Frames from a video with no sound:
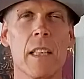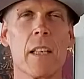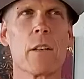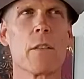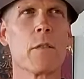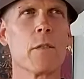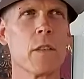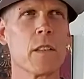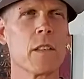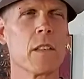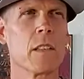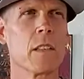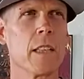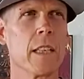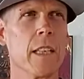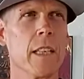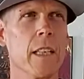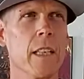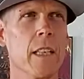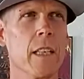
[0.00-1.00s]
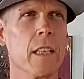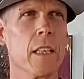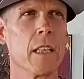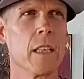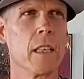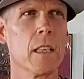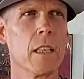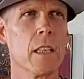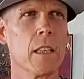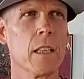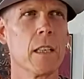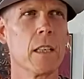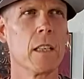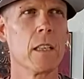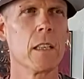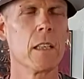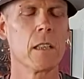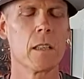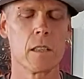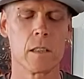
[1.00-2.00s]
or physically,
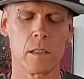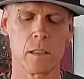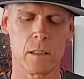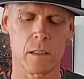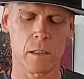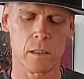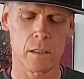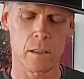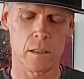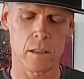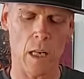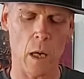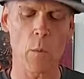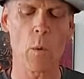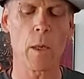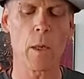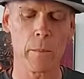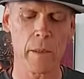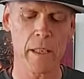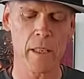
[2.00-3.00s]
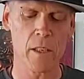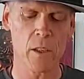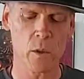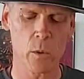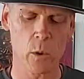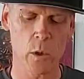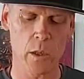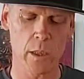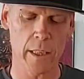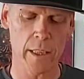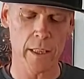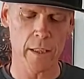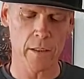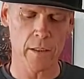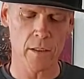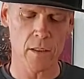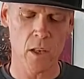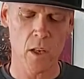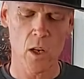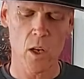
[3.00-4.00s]
I want to be in New
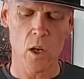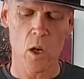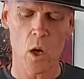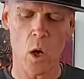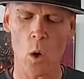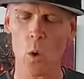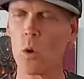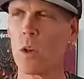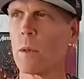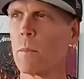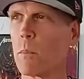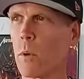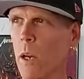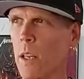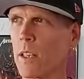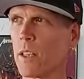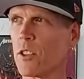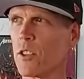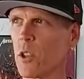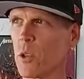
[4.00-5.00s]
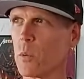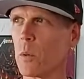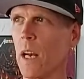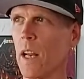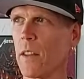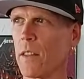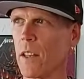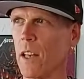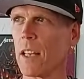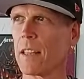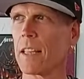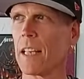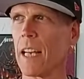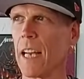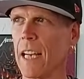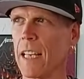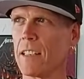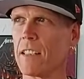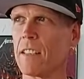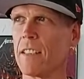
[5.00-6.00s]
Orleans. Oh, good brother, just when I thought that
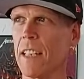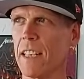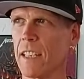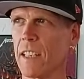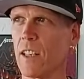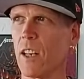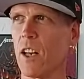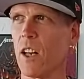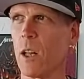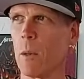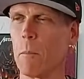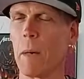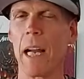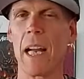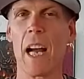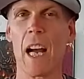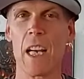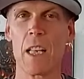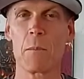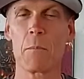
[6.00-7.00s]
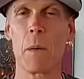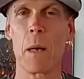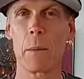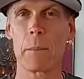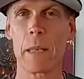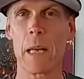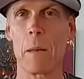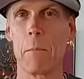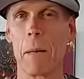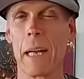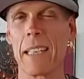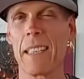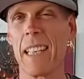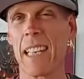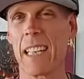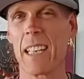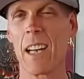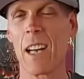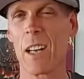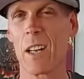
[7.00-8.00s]
I had seen it all, my eyes popped out, my
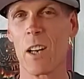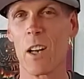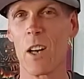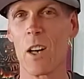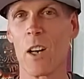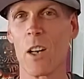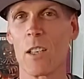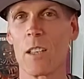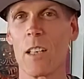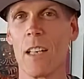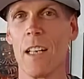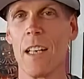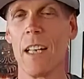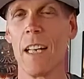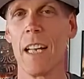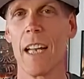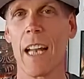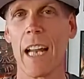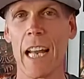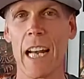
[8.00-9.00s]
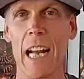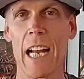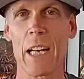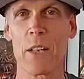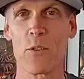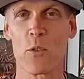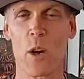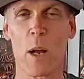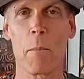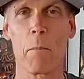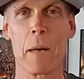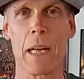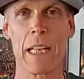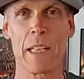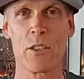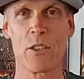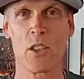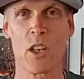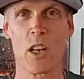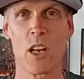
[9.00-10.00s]
dick got hard, and I dropped my
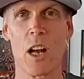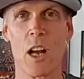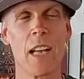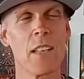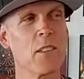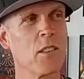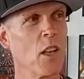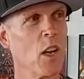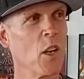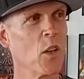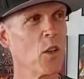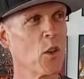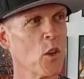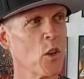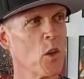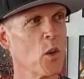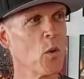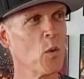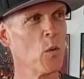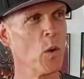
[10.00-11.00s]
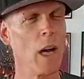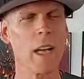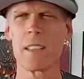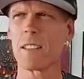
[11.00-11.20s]
jaw. I saw a girl